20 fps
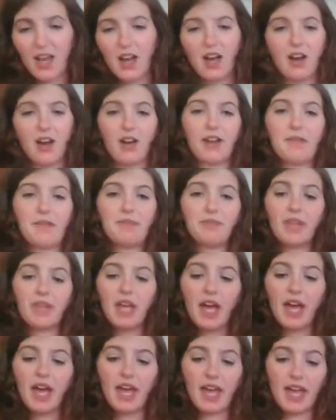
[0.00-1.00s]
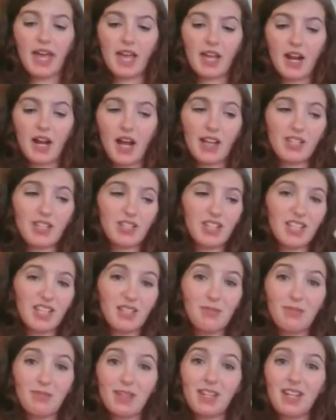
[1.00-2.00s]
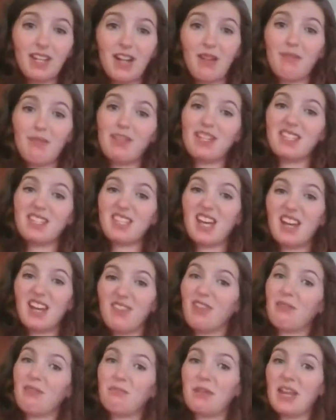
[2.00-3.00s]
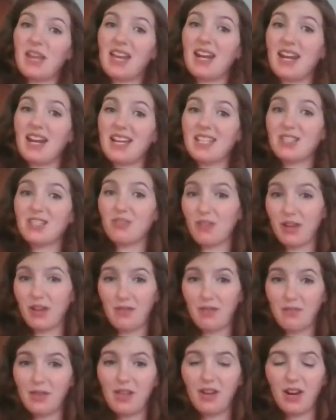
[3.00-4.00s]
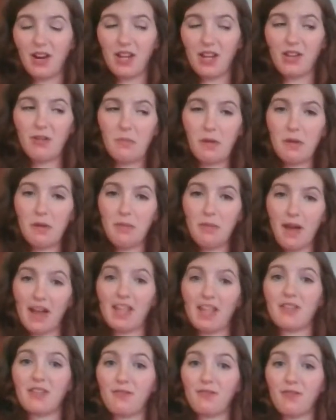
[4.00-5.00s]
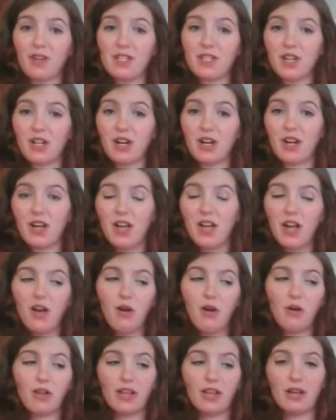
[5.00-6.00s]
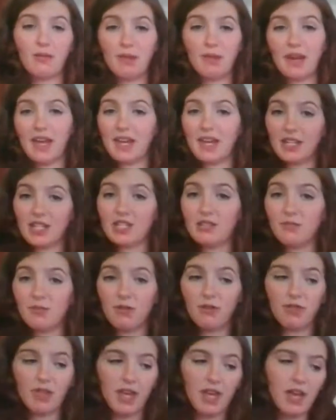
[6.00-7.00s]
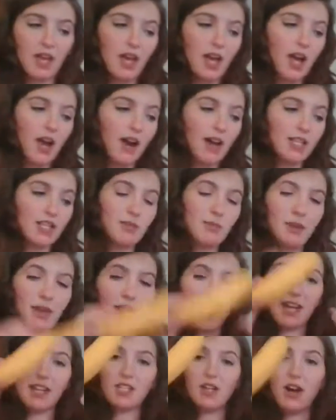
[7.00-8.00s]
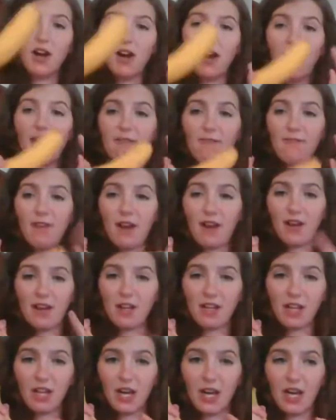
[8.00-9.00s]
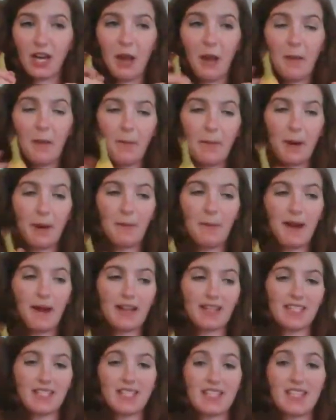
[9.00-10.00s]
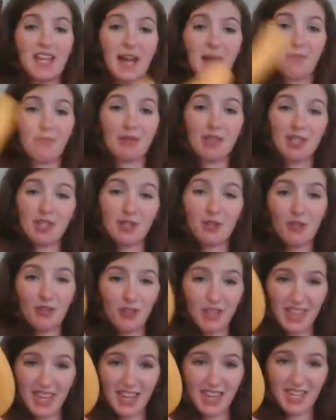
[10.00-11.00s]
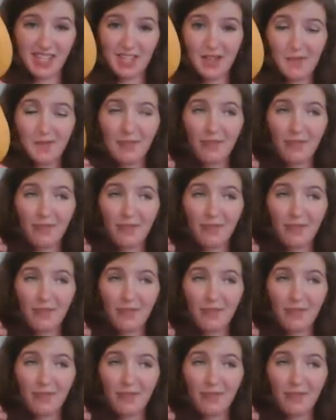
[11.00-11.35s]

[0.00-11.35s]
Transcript: All right, and I just like to blend it up, and it's kind of like banana ice cream. All right, you can put it back in the freezer, or like a banana smoothie. All right, so bananas are a very good pre-practice snack, but the truth is